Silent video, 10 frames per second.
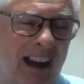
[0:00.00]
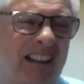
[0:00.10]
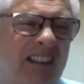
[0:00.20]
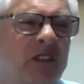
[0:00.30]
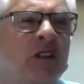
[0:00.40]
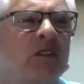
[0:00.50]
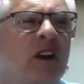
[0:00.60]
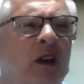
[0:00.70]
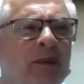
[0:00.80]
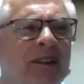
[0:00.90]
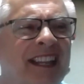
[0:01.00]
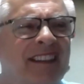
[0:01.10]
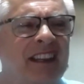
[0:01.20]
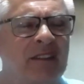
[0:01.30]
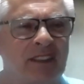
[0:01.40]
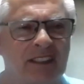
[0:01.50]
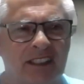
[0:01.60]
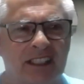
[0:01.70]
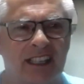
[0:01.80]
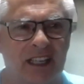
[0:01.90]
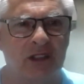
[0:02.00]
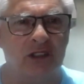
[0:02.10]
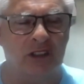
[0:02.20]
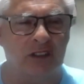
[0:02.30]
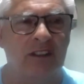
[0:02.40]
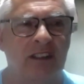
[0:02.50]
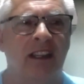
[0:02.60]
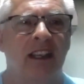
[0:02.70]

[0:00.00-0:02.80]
a sort of open-ended investigation,